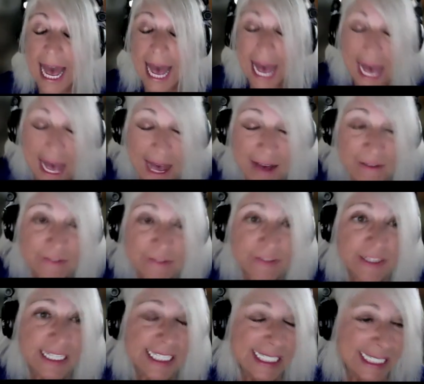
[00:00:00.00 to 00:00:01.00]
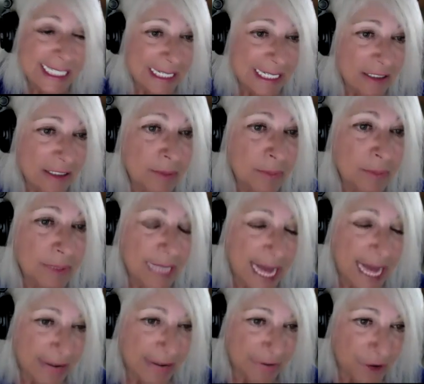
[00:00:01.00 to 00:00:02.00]
every single
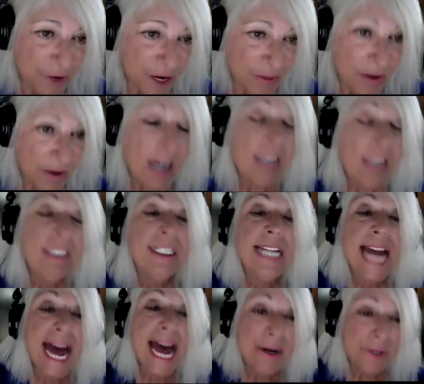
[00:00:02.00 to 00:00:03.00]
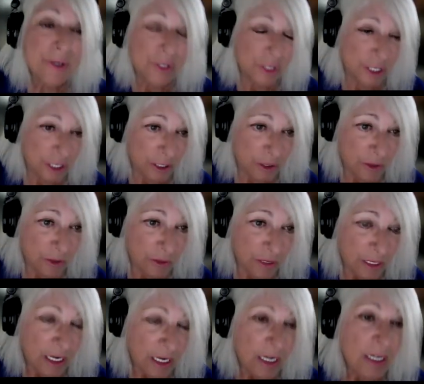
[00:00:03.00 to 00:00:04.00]
platform allows you
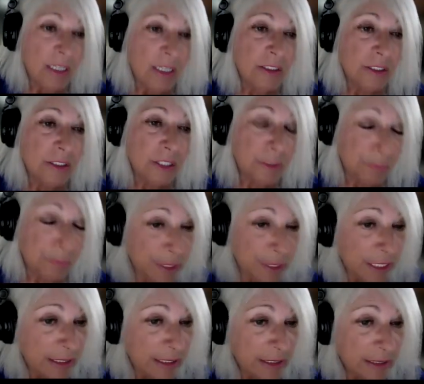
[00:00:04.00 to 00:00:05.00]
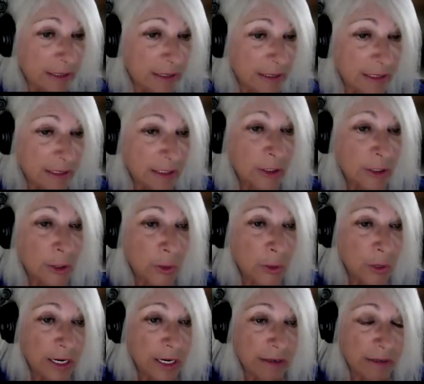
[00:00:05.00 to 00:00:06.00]
to put
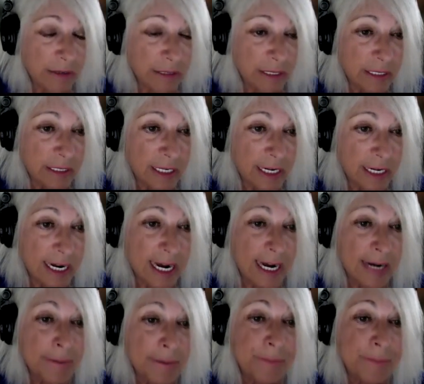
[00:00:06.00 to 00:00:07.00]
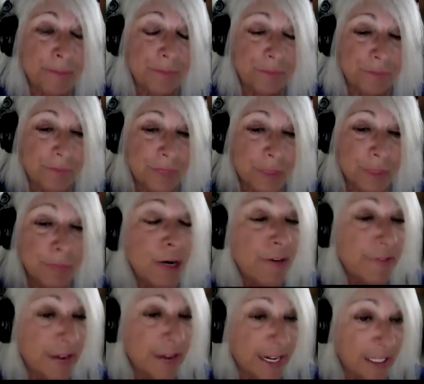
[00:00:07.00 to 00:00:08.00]
your
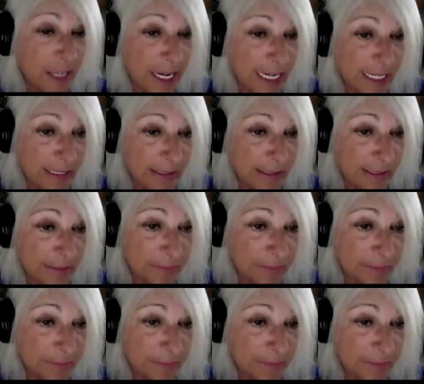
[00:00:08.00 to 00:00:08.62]
profile on it.